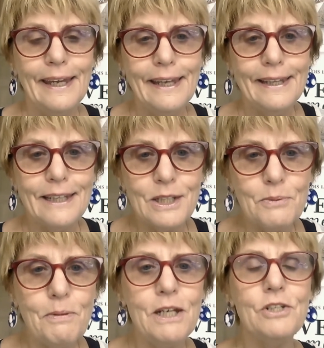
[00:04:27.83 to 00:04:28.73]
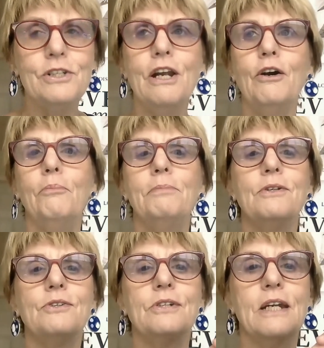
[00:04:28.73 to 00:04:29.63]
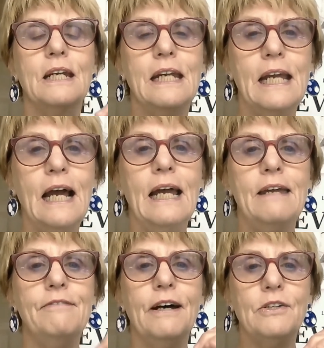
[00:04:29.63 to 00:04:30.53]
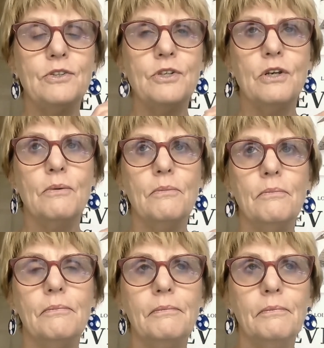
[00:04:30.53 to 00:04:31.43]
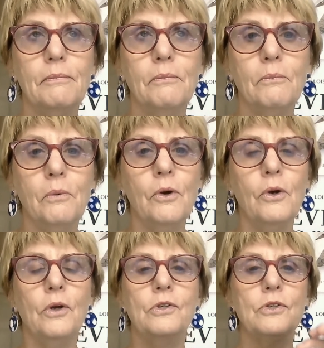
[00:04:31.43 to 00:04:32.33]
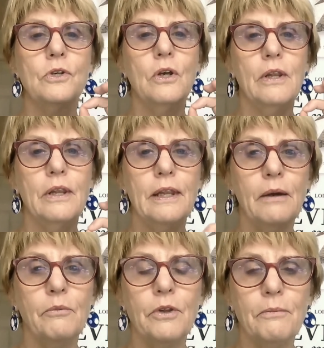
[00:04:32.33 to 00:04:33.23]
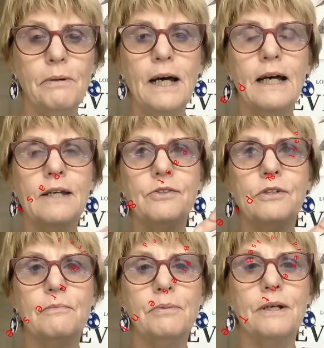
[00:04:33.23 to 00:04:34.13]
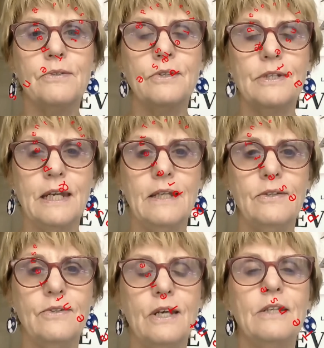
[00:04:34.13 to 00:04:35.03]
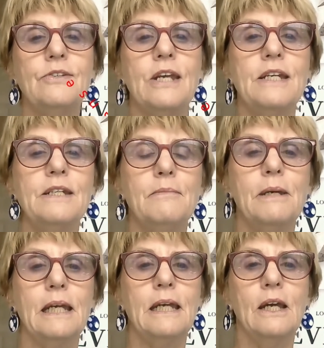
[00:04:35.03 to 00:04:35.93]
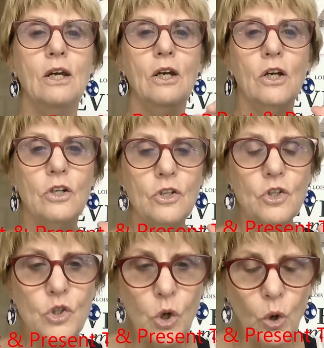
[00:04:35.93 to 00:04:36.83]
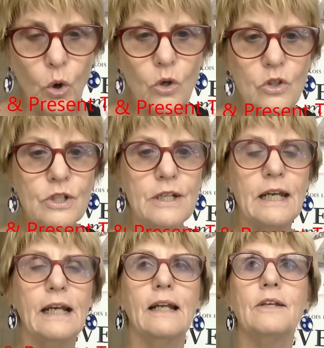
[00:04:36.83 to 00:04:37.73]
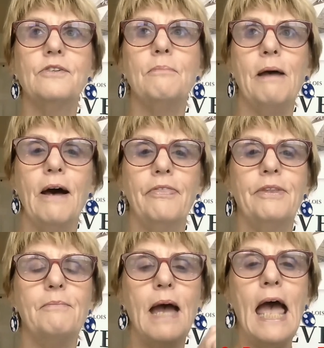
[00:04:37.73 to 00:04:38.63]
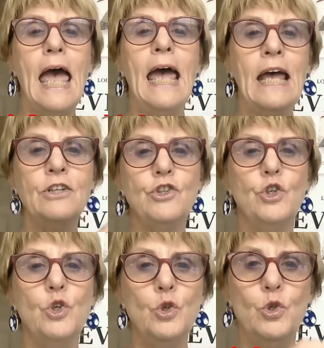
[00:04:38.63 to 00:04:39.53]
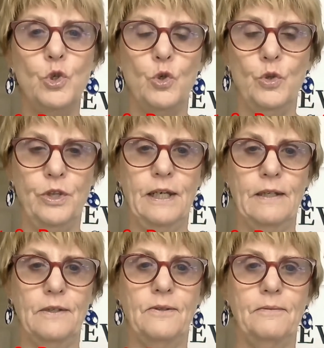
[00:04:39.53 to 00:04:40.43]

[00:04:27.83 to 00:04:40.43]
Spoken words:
The speech therapist gave us words that were the past and present tense and said to me, talk to Nicholas about them as you do things.